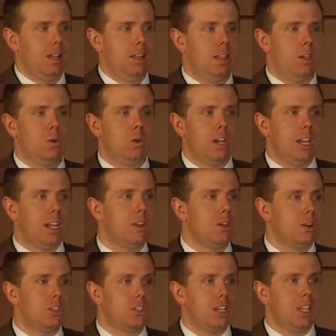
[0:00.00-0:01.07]
you can
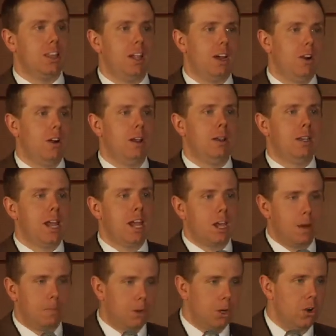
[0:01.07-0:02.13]
either sit there and take
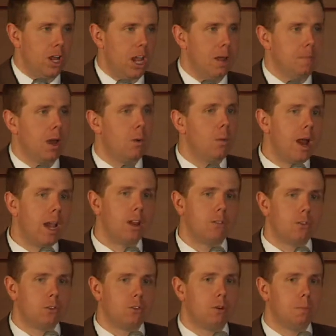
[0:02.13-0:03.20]
up your day by waiting
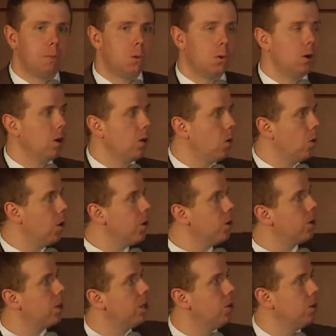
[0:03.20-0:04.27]
for the report, or
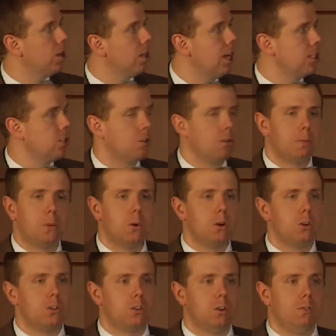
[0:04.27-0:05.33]
you can utilize the
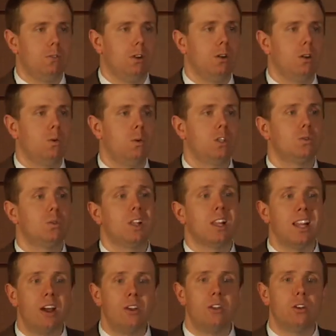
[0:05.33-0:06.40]
report server, which will
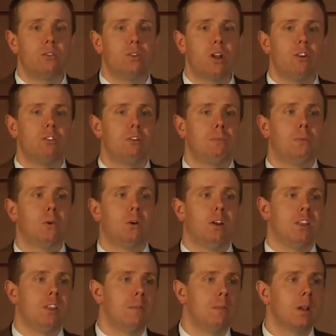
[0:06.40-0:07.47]
allow you to run a
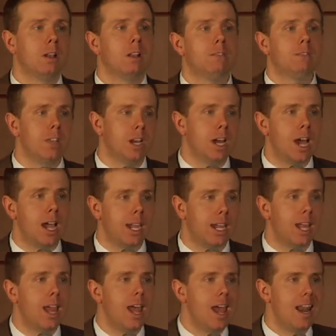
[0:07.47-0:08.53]
report in the middle of the night
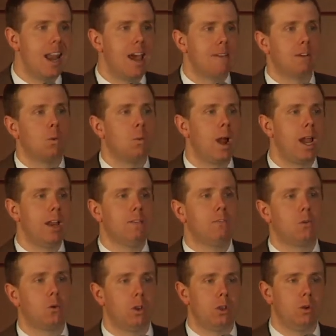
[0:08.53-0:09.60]
and have it waiting
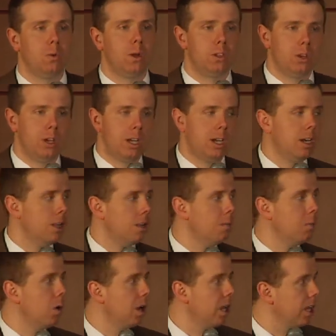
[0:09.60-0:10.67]
for you when you get in the
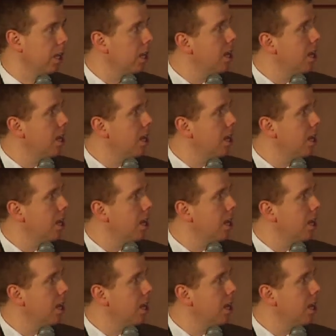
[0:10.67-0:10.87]
morning.